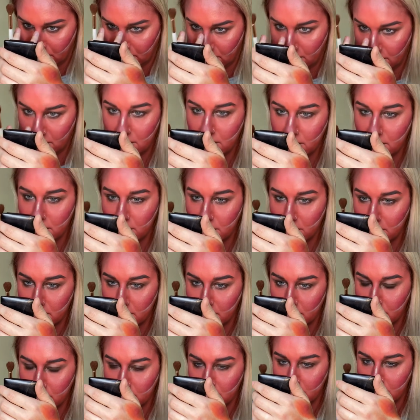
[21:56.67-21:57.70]

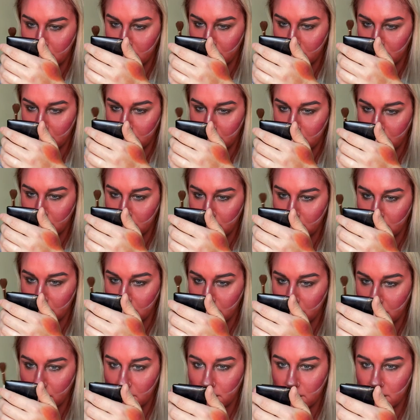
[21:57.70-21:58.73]

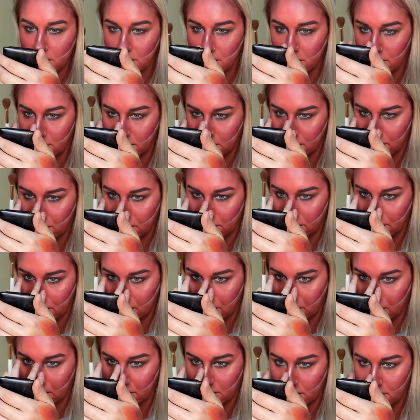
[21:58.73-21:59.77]

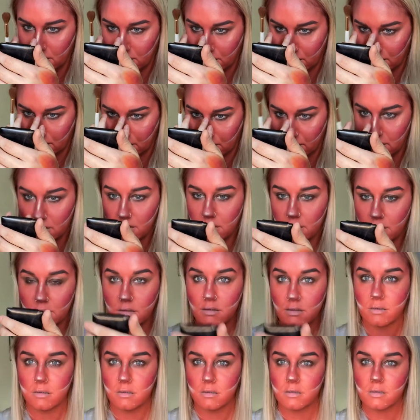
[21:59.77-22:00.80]

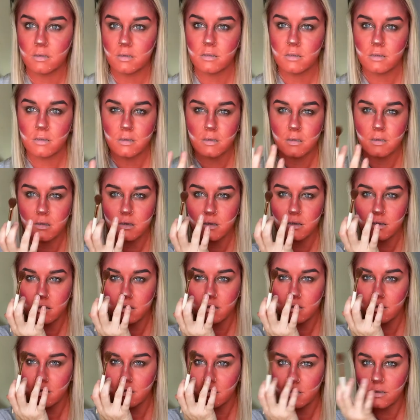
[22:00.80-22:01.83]

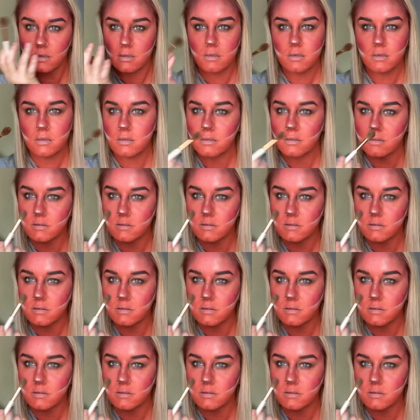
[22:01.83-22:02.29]
[no speech]